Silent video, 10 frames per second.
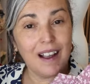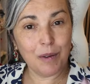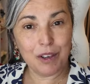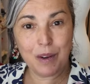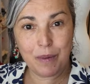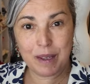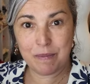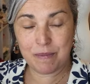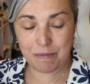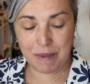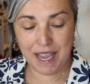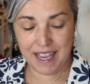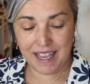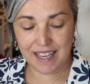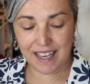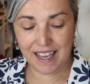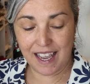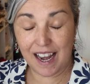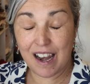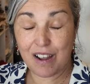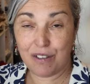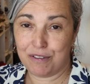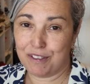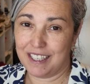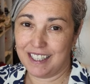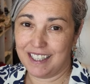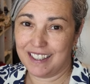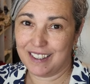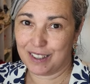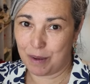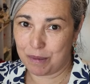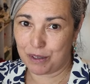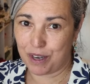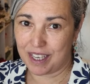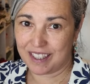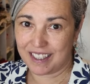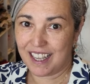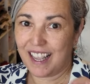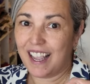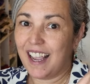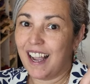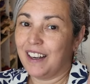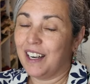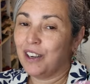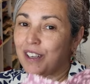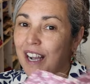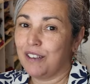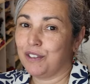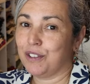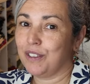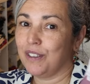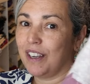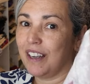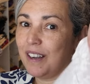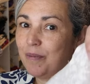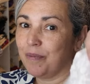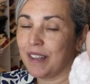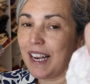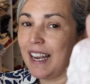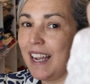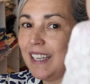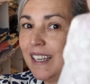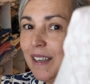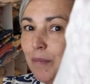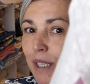I'm gonna make a lovely summer dress, and I'm gonna have to line it